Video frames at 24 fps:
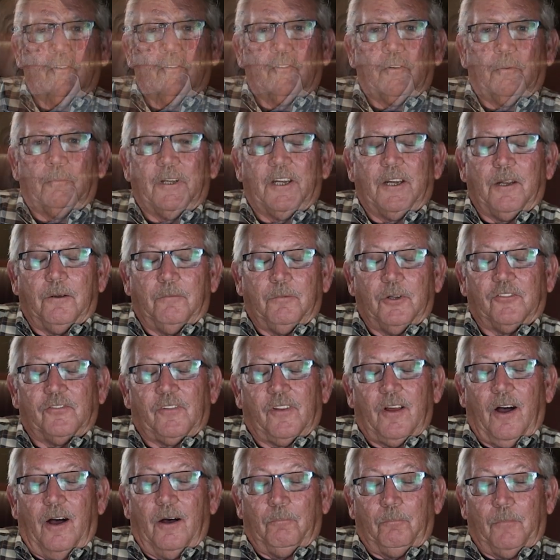So my name is
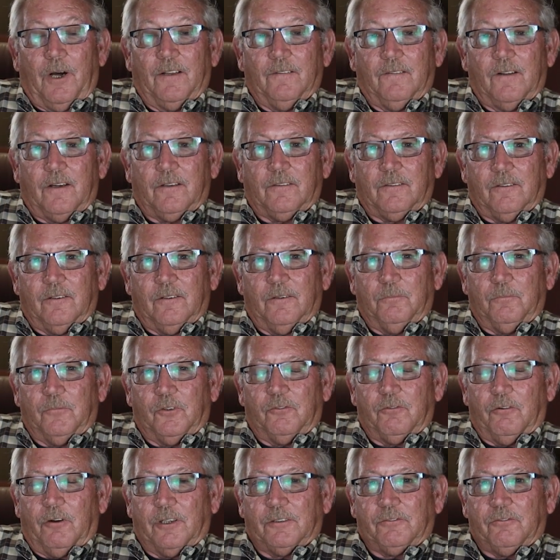Tom Milet.
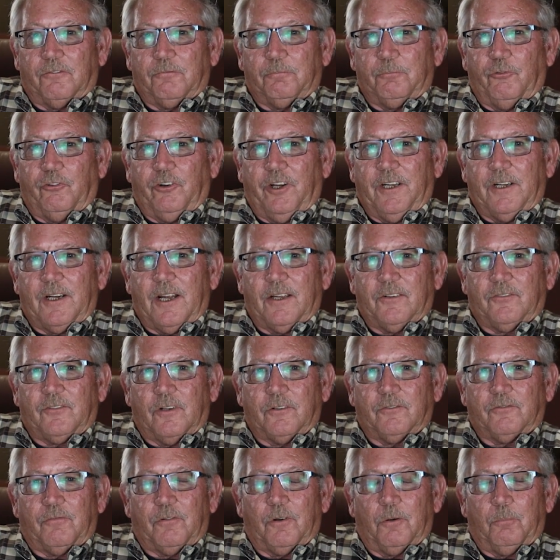I'm Director of Marine
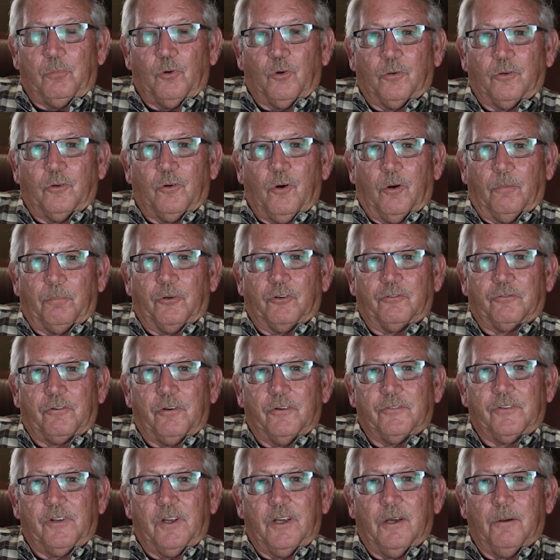Assets for the Port of Corpus
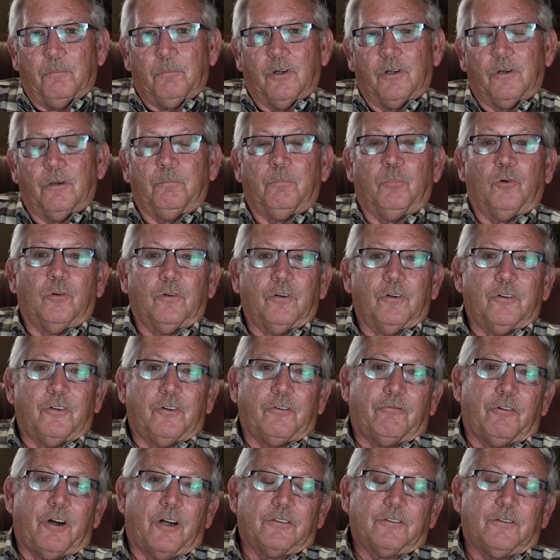Christi. I've been a board of
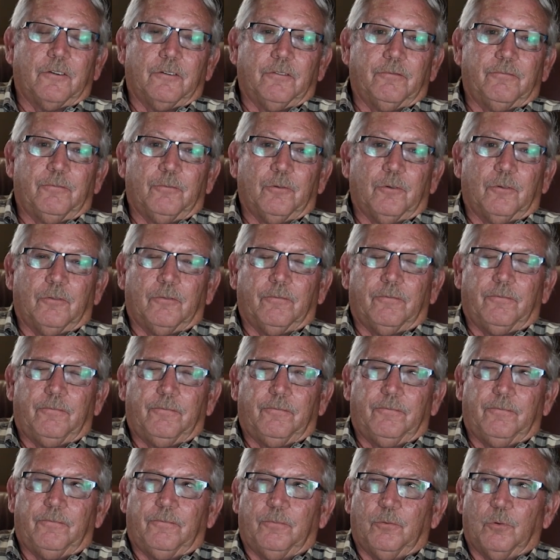director for
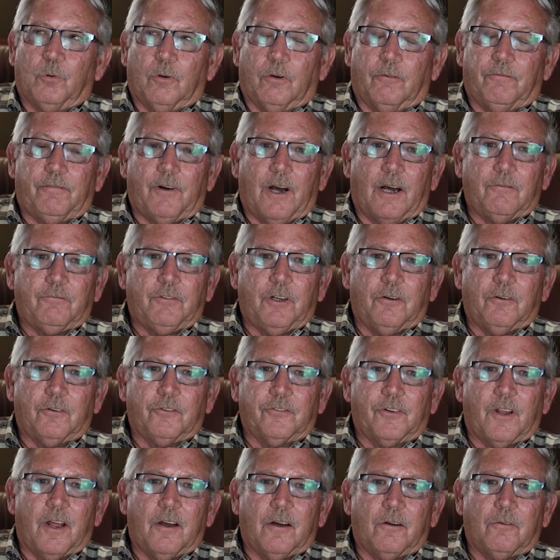4 or 5
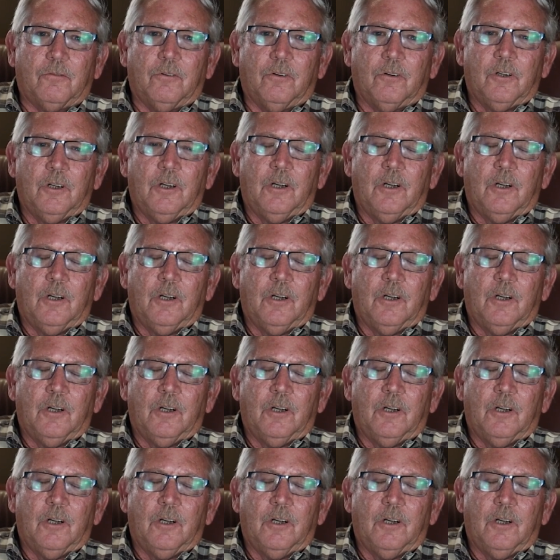years now.